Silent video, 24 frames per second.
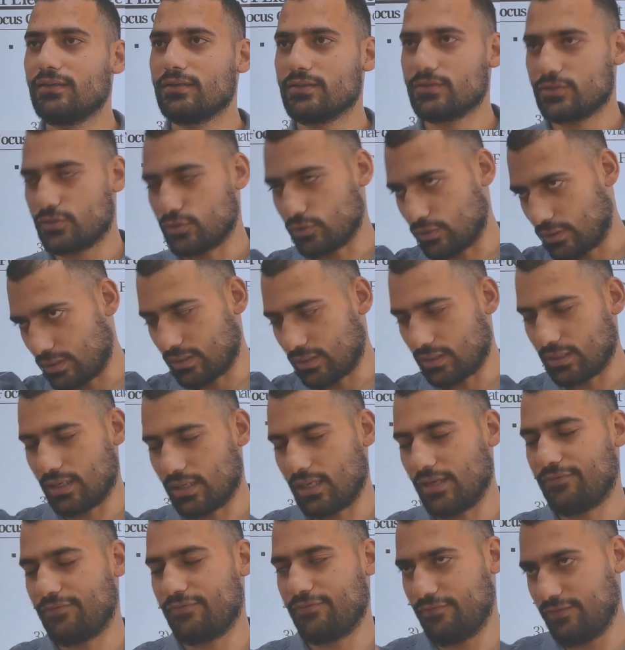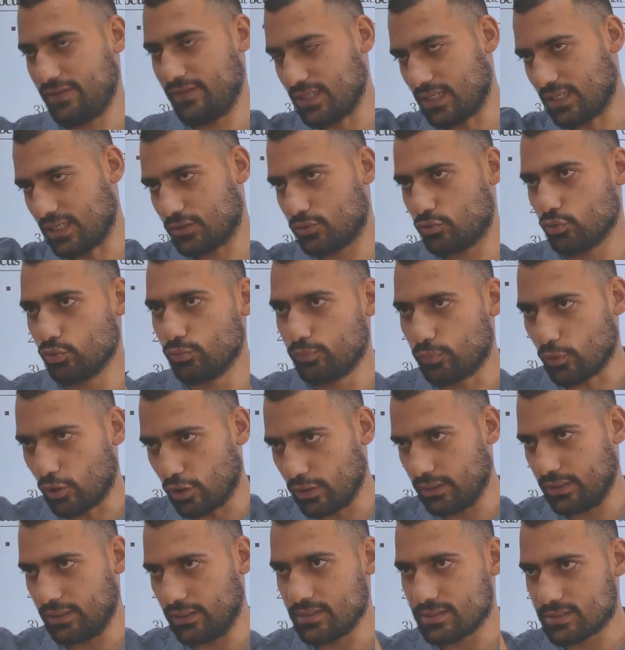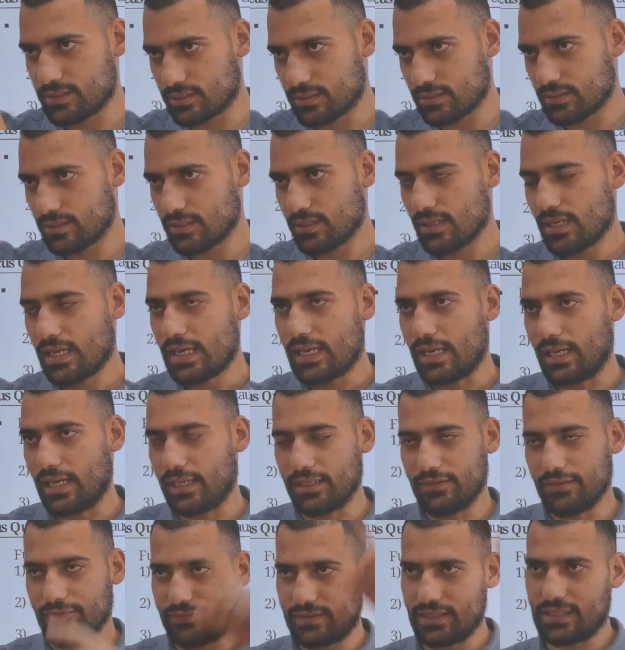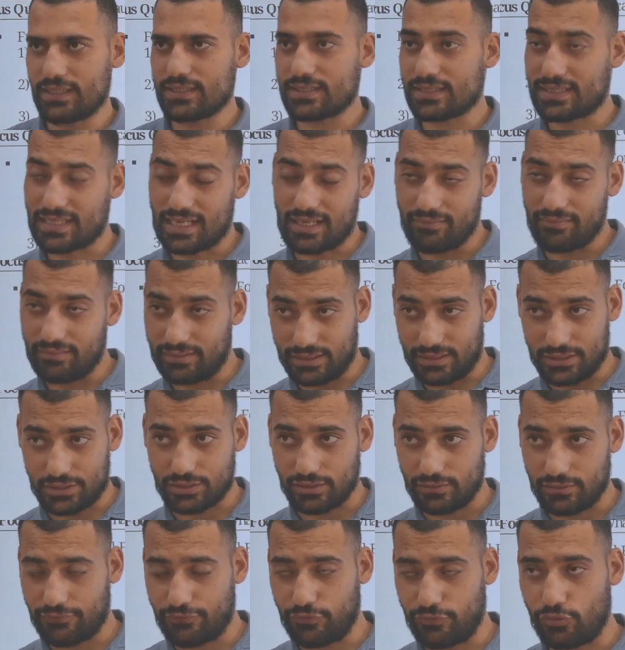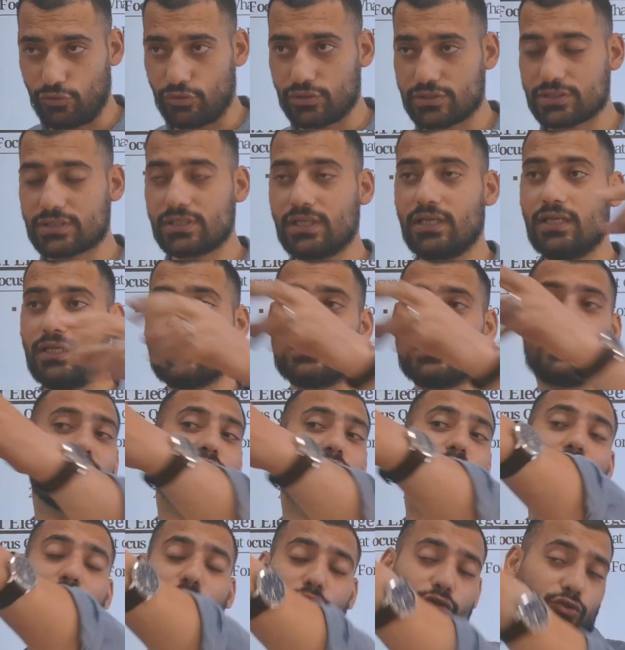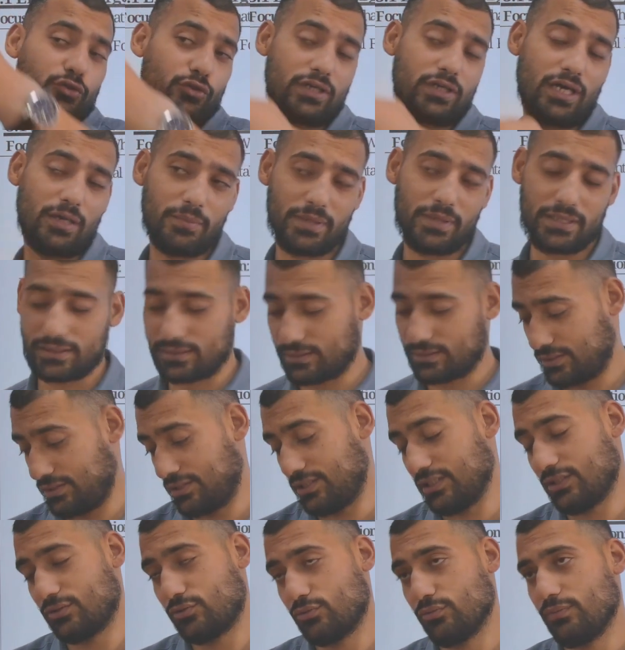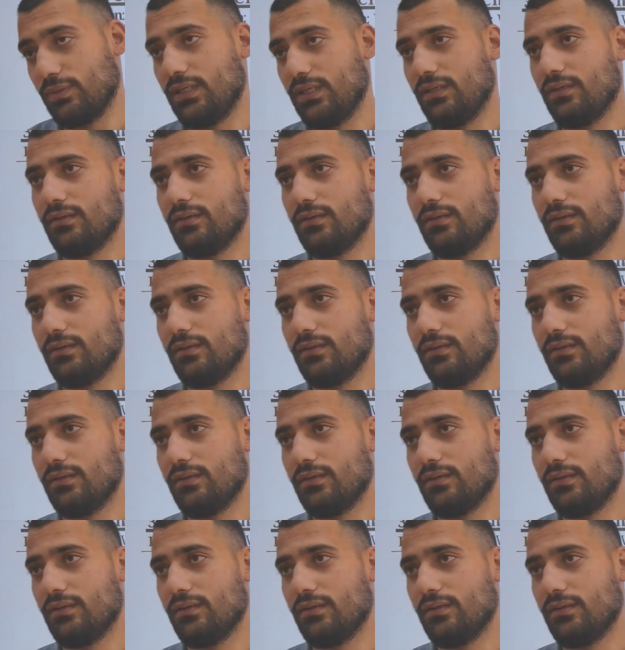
So if we are two bodies and if there is gravitational force, then why don't you come and stick to me?